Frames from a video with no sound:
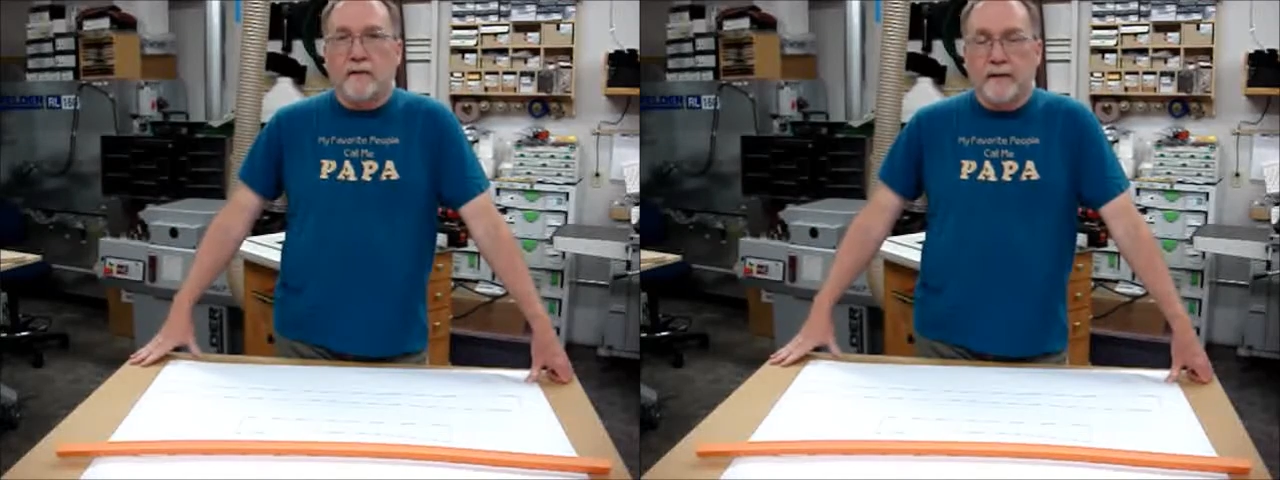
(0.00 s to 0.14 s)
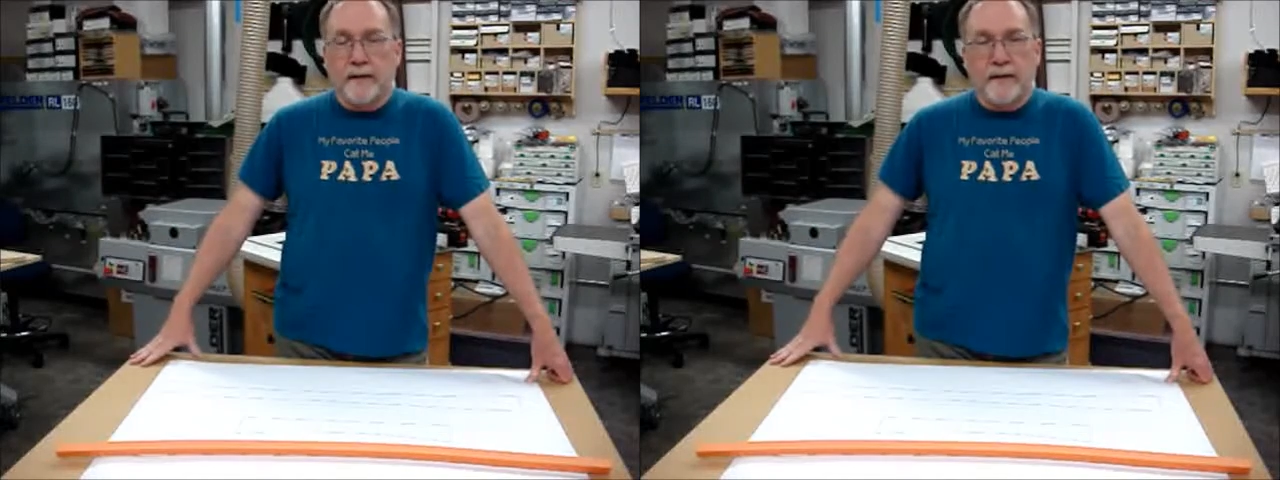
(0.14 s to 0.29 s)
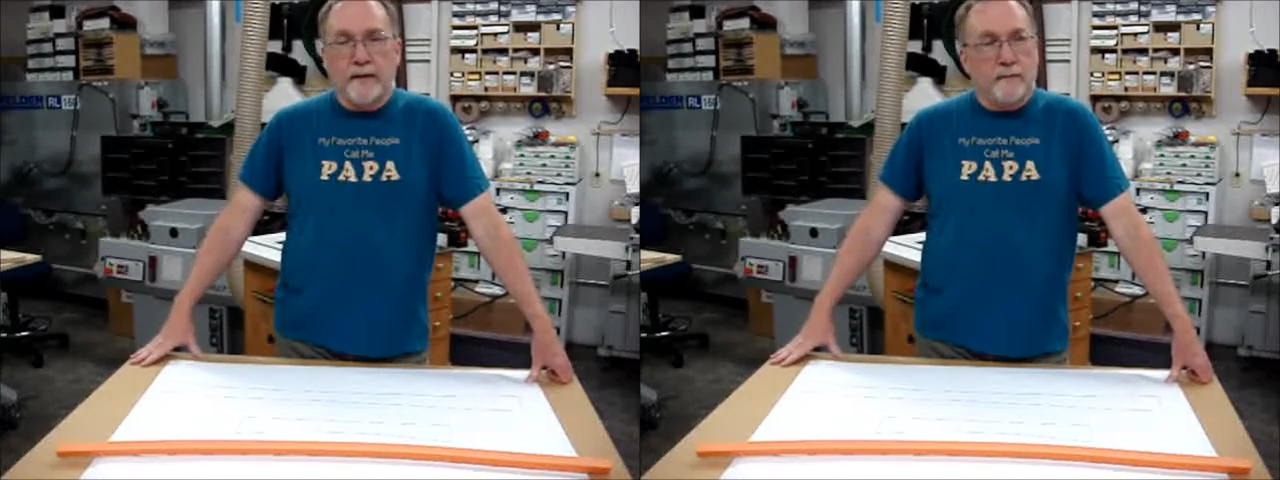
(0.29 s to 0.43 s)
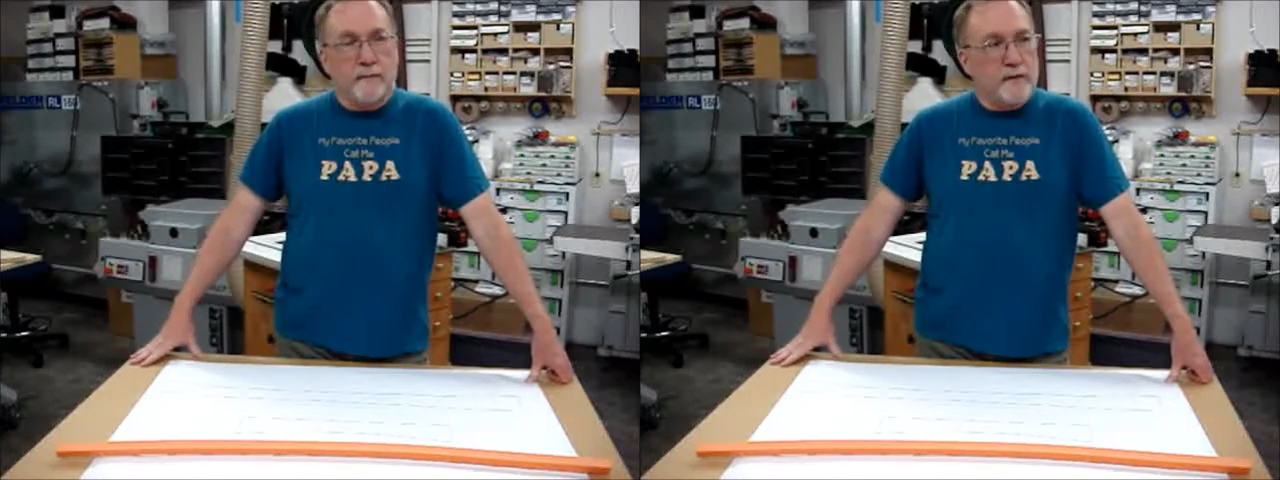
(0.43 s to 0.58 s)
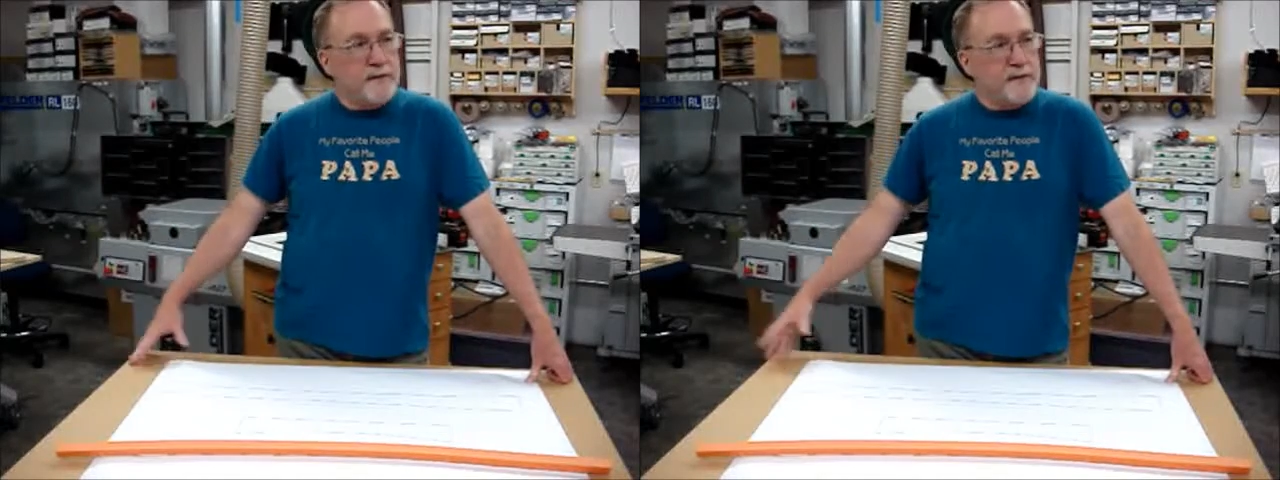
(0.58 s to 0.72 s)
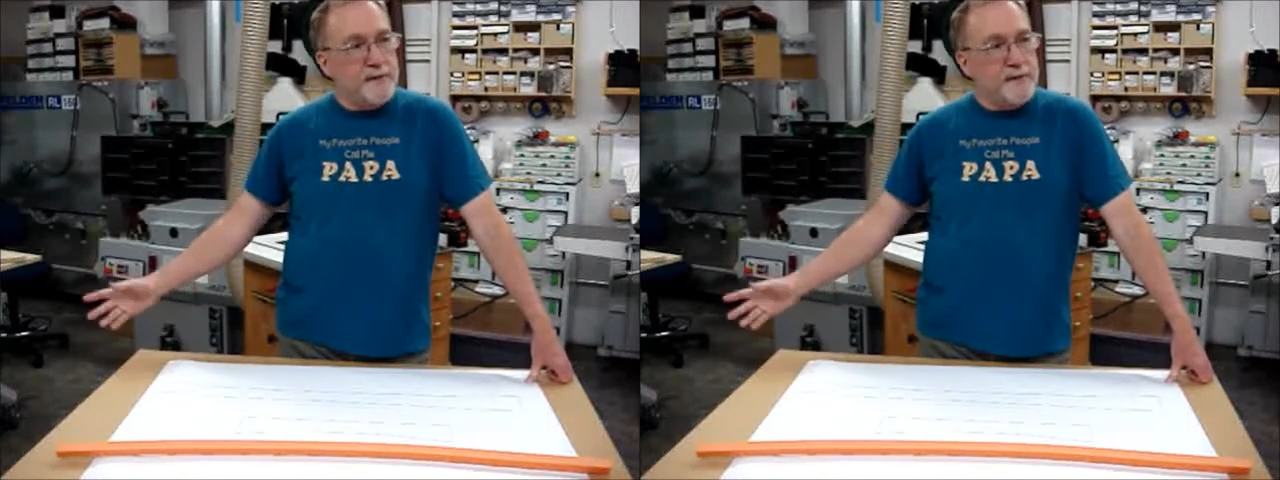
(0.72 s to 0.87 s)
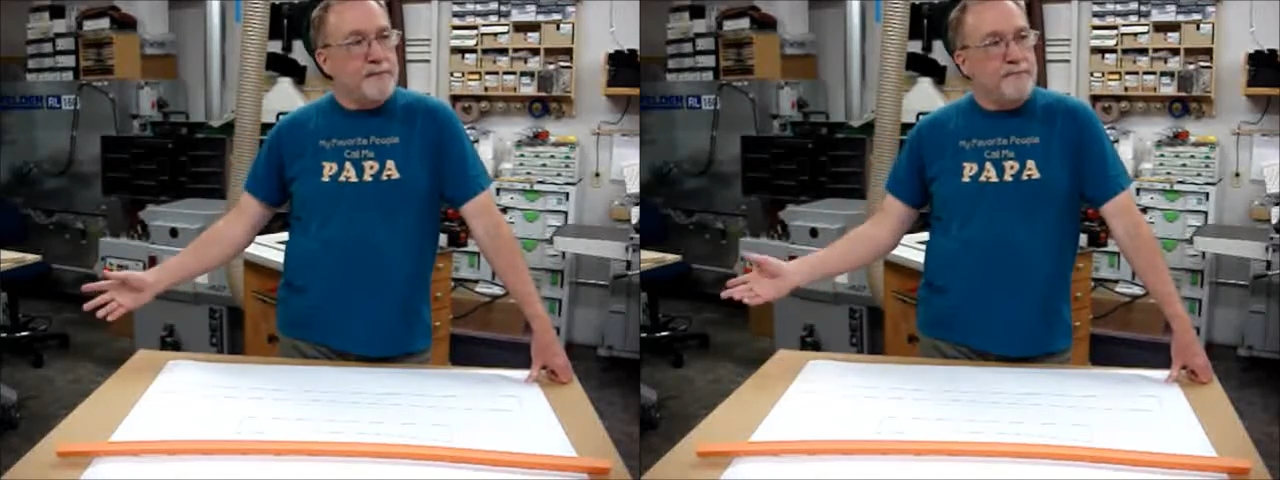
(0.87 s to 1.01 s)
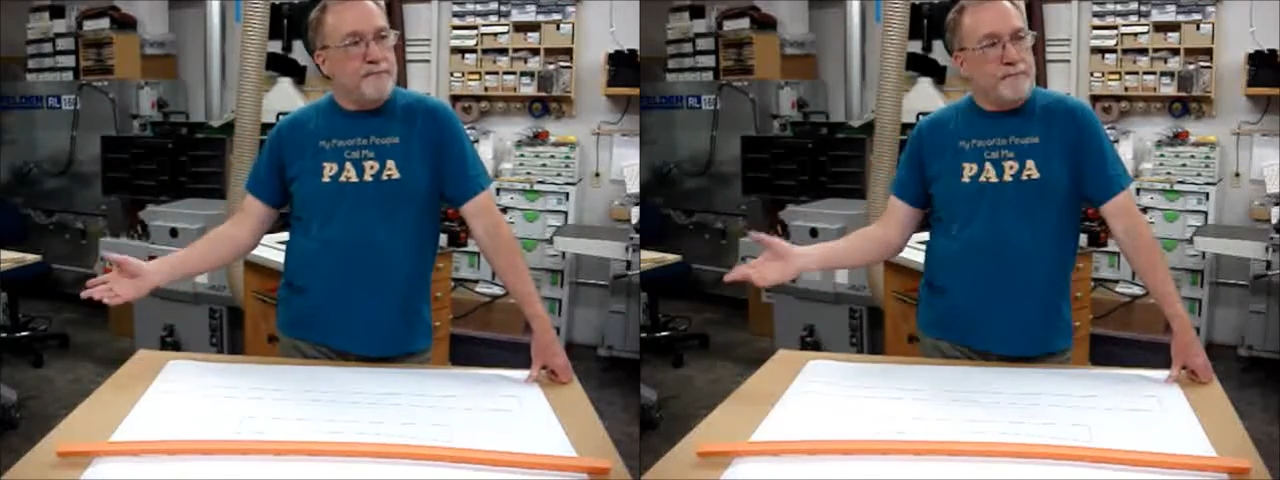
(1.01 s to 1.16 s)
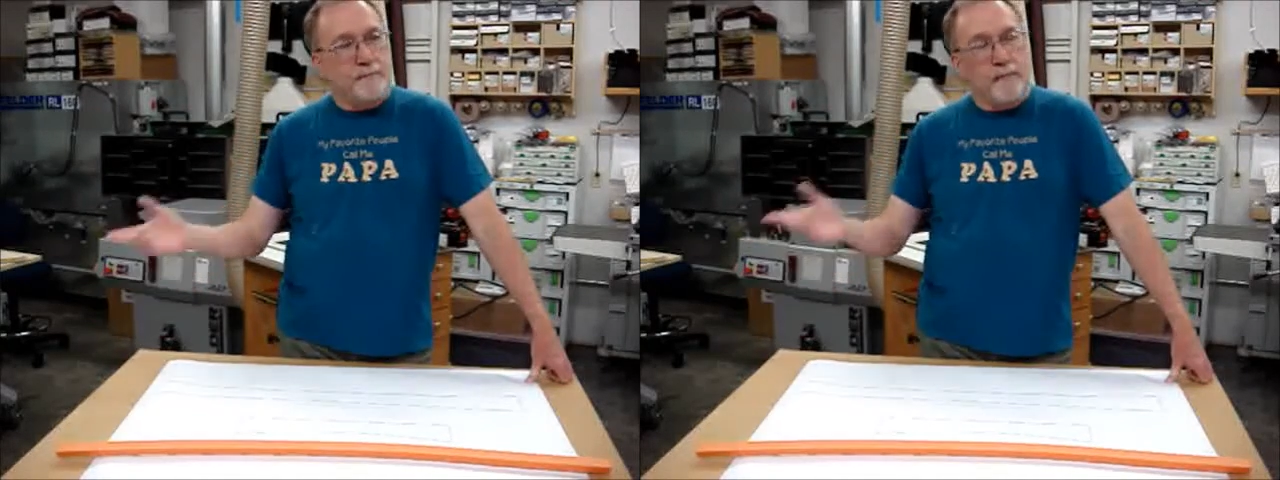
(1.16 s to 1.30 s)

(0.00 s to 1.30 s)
and it was